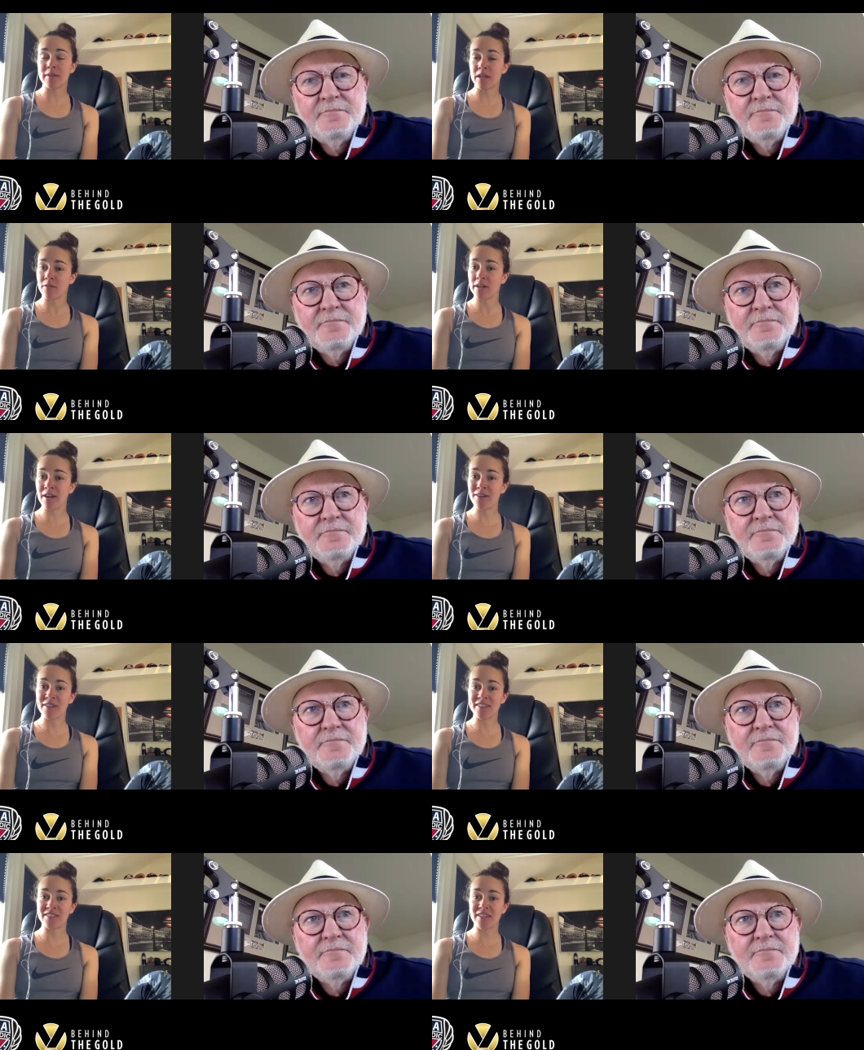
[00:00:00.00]
Speaker 1: here we go
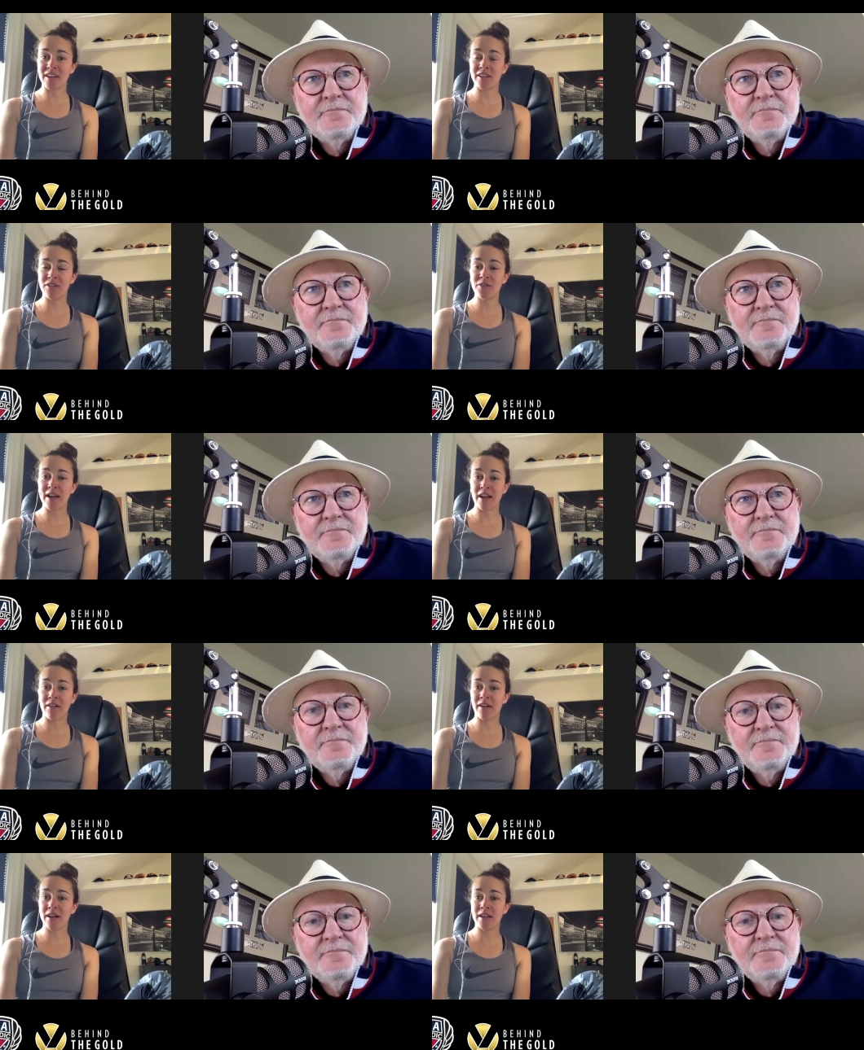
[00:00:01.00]
a new
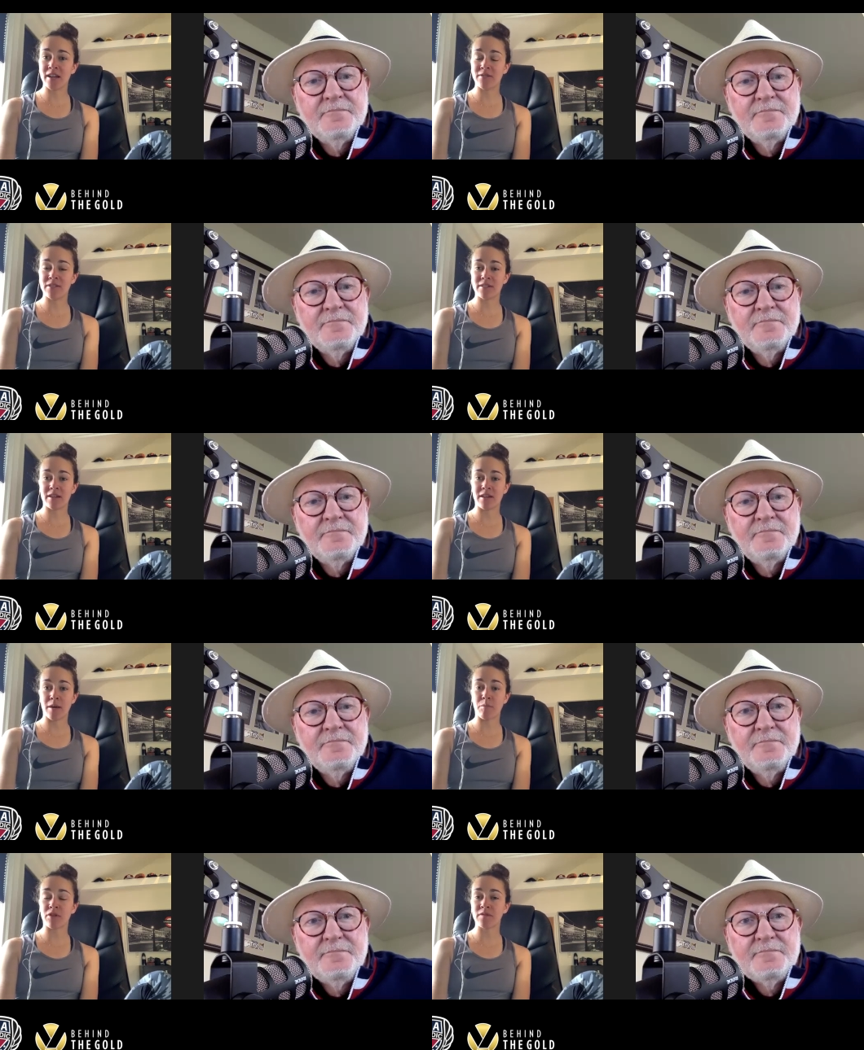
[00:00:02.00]
era and it was a, a
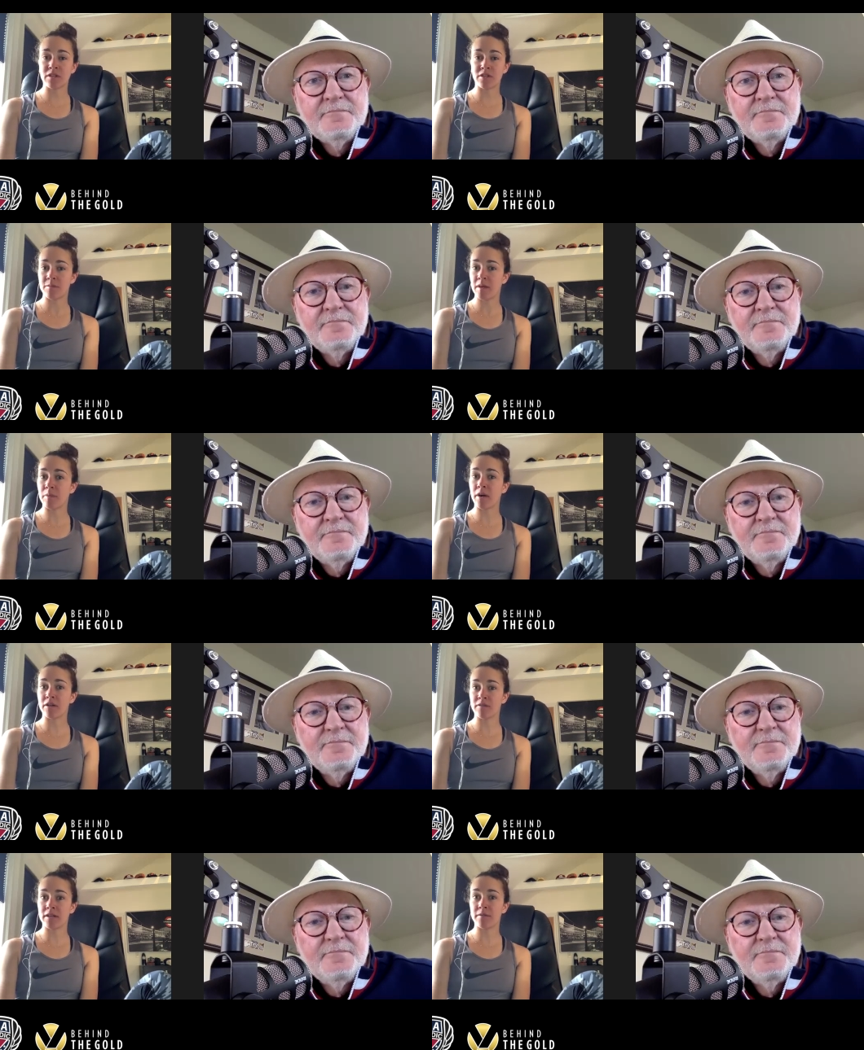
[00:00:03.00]
privilege to be a
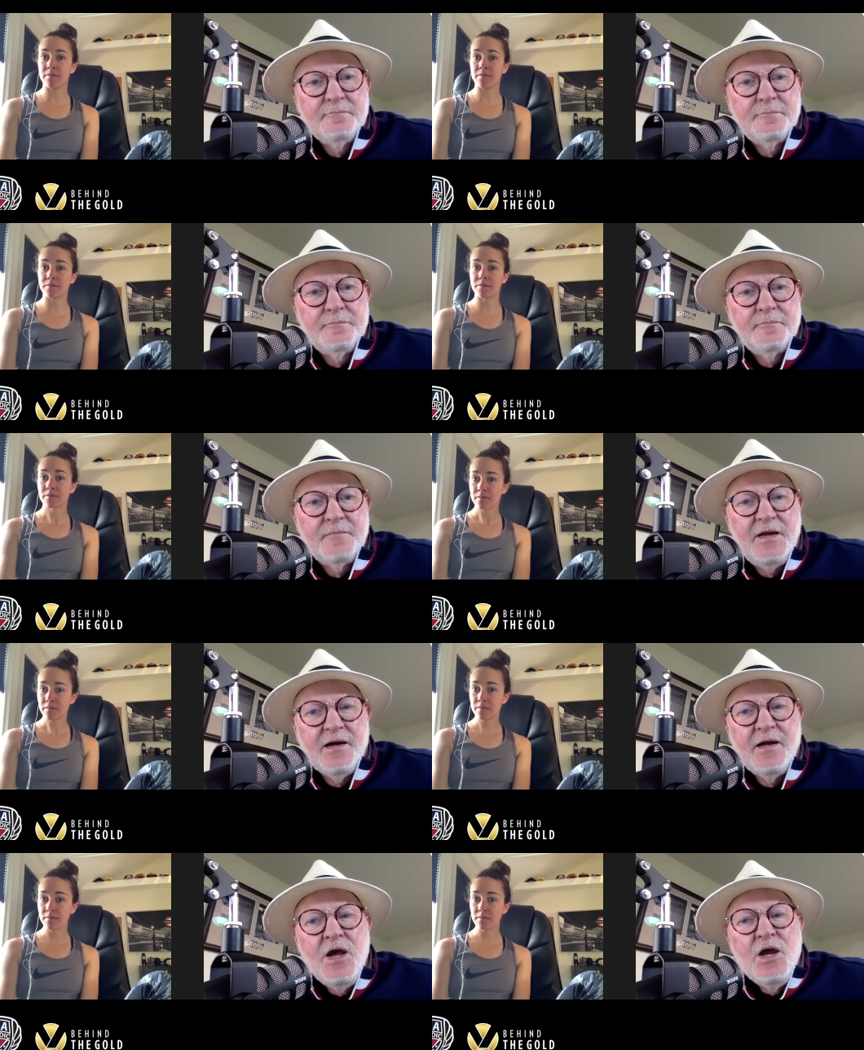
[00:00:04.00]
part of it
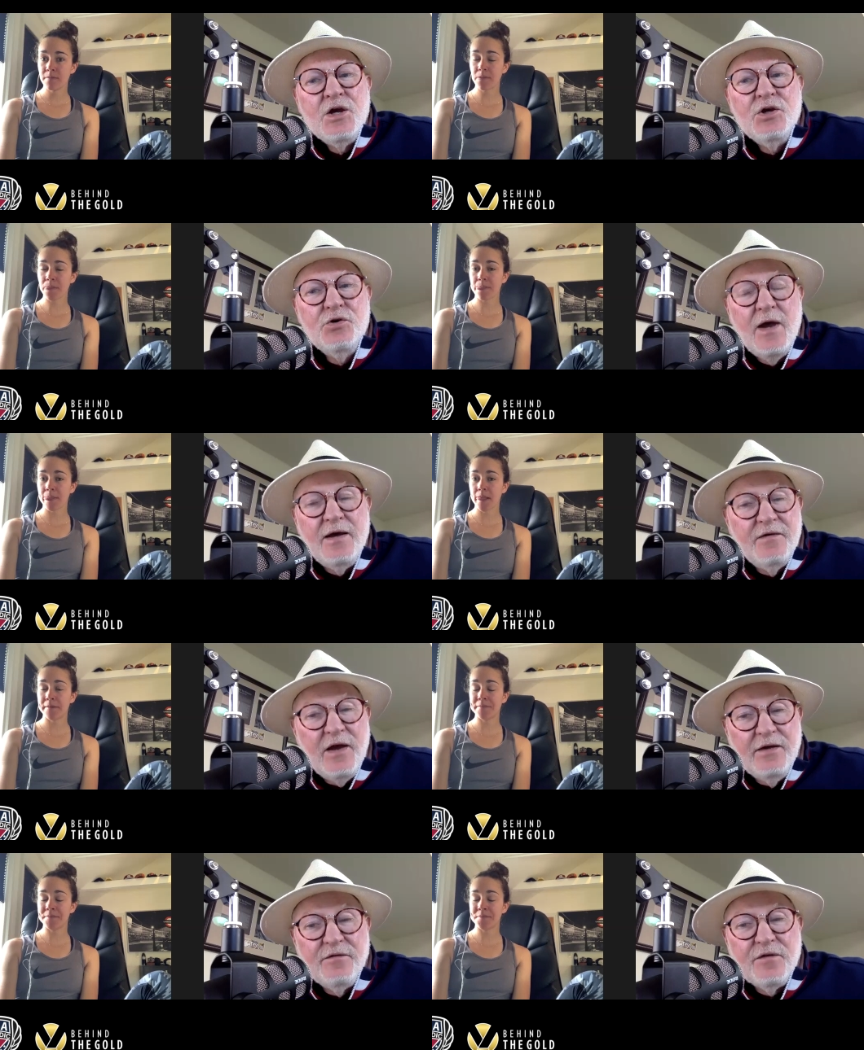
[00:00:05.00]
Speaker 2: yeah, you and
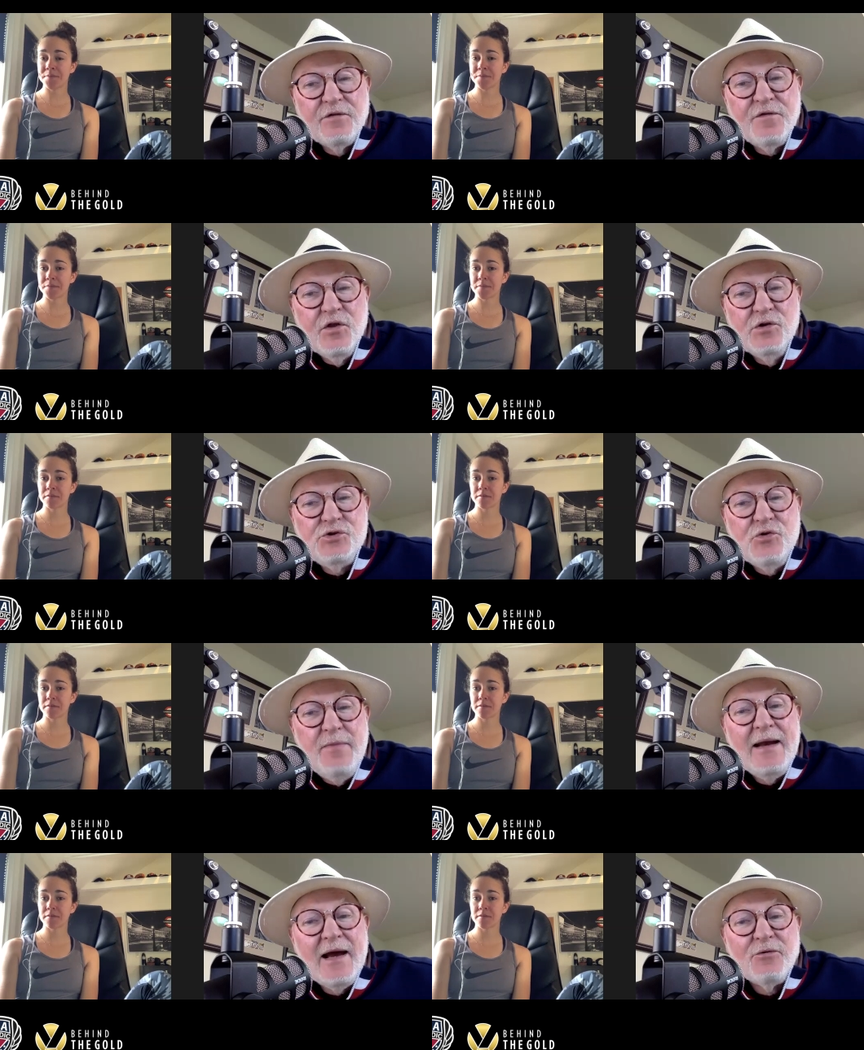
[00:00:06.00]
and for those who
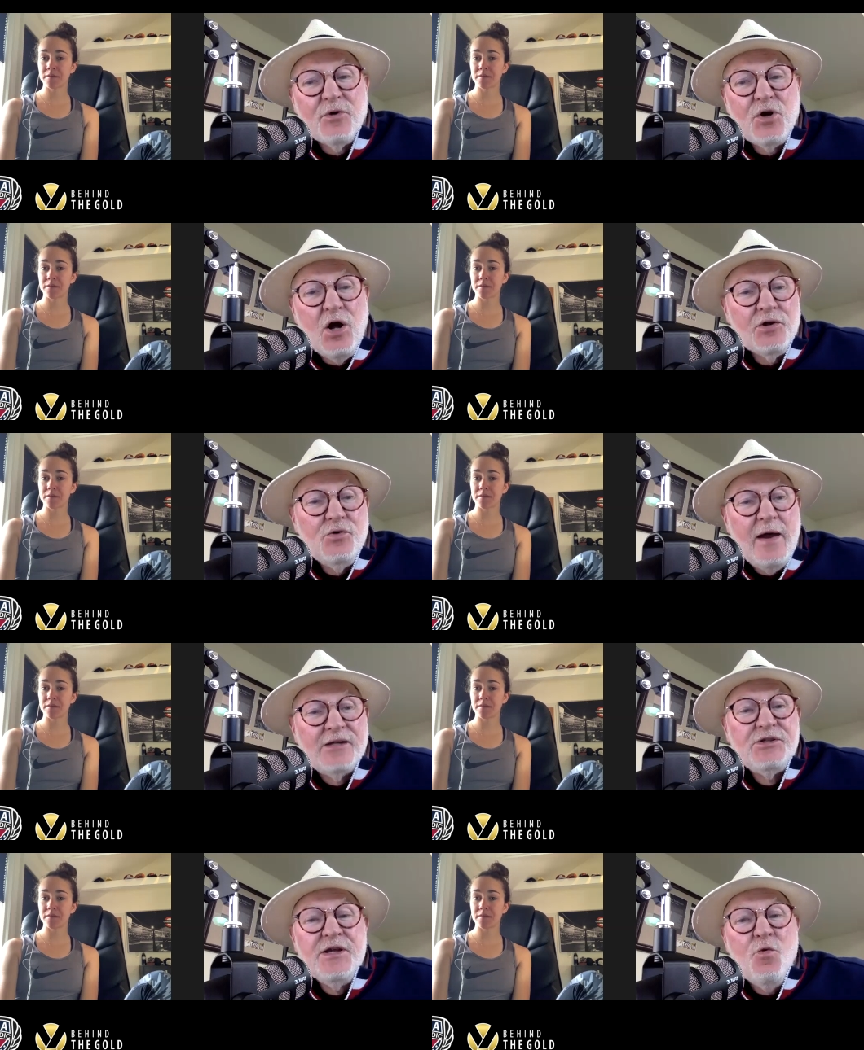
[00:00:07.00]
may not recall, you
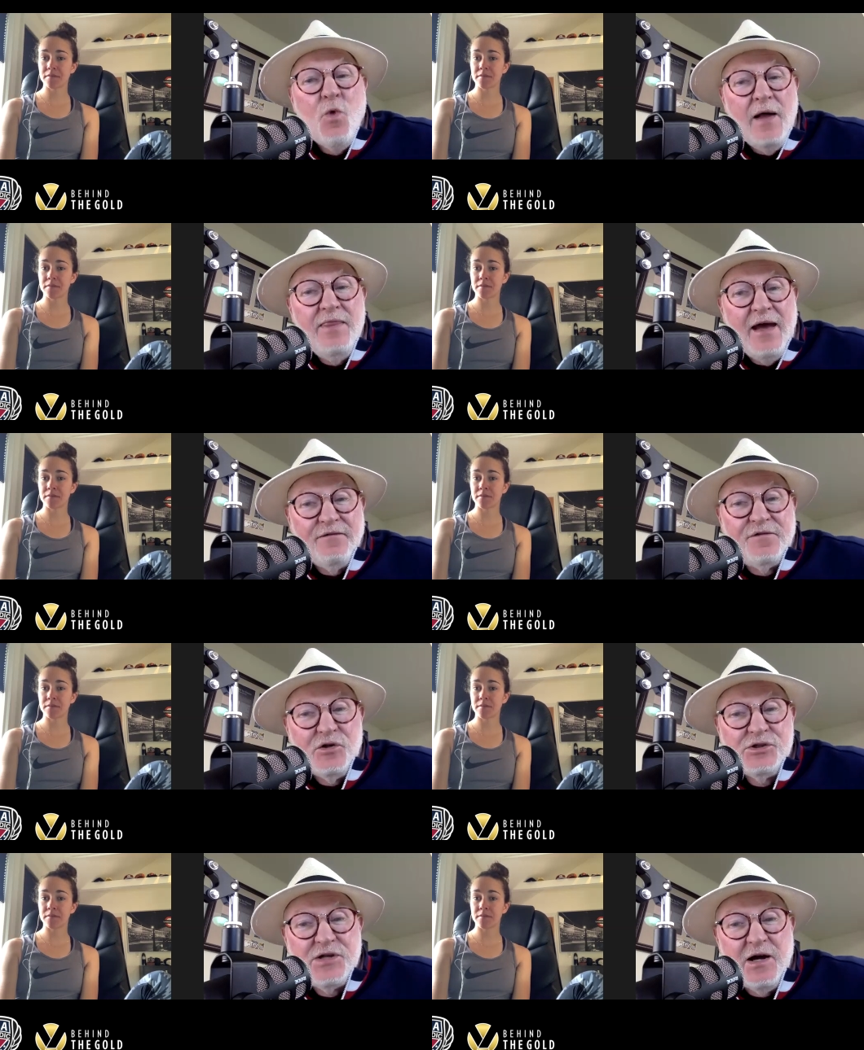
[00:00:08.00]
actually won that
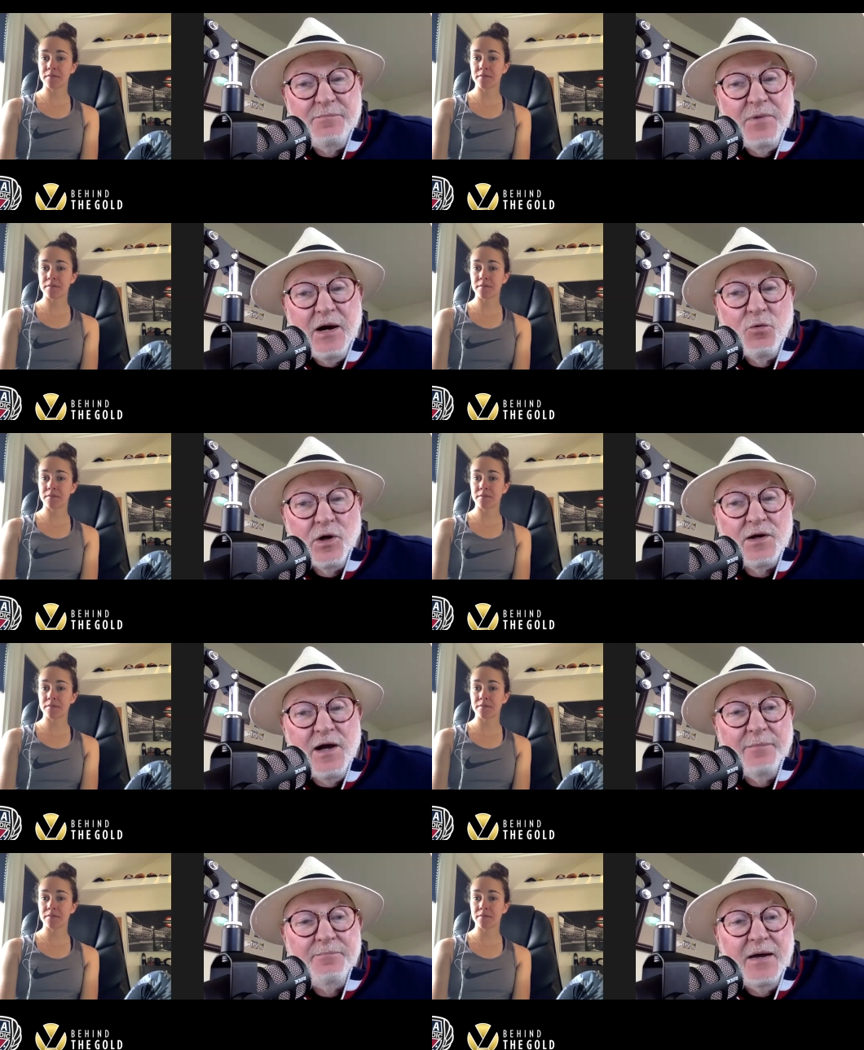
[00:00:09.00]
first cup uh, World
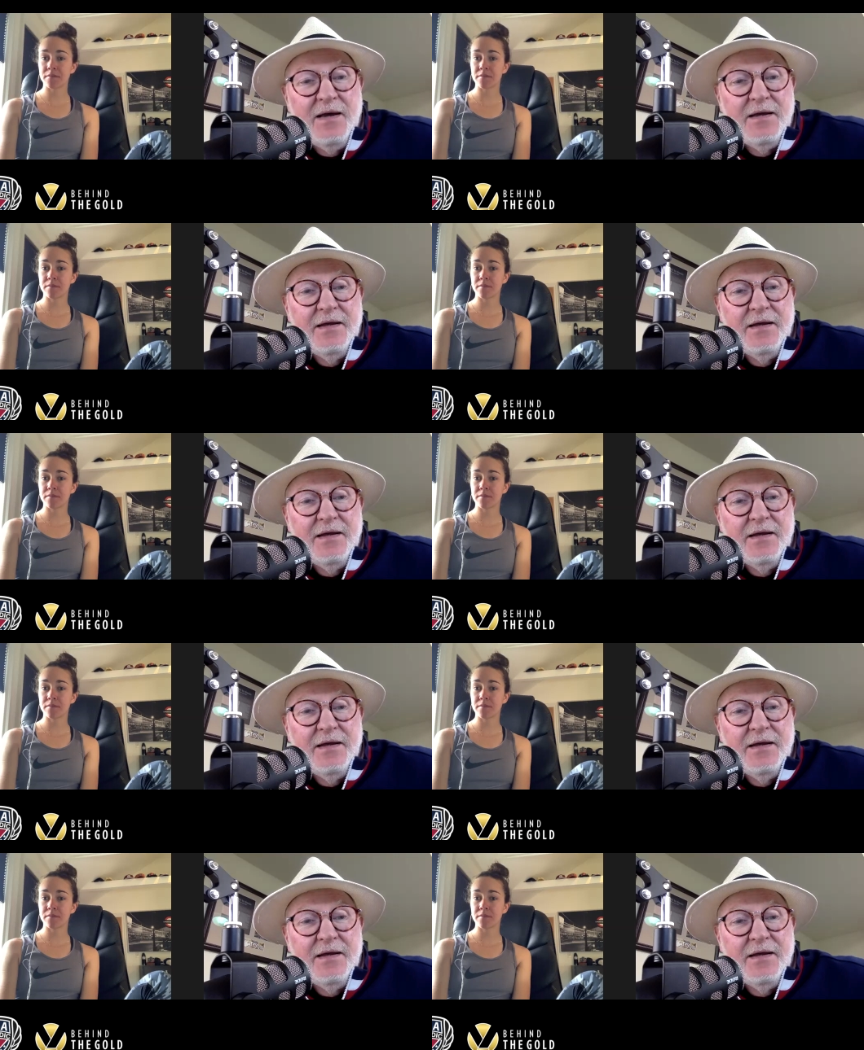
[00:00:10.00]
Cup uh, in